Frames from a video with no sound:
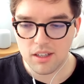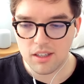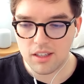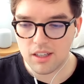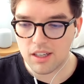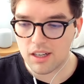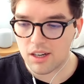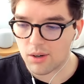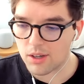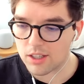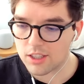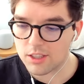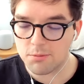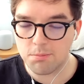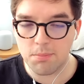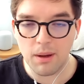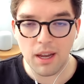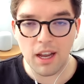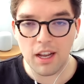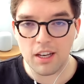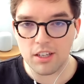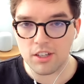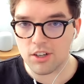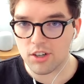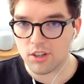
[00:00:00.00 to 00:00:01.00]

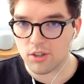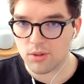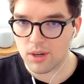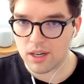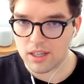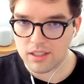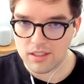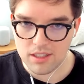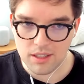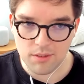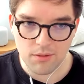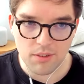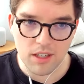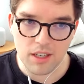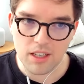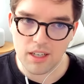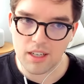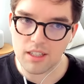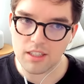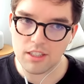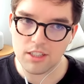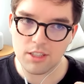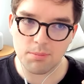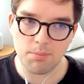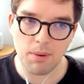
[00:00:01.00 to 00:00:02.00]
expand your creativity
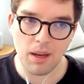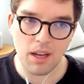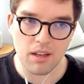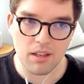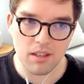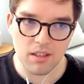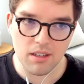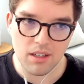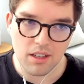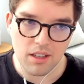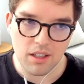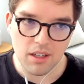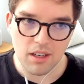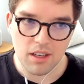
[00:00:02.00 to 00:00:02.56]
and spend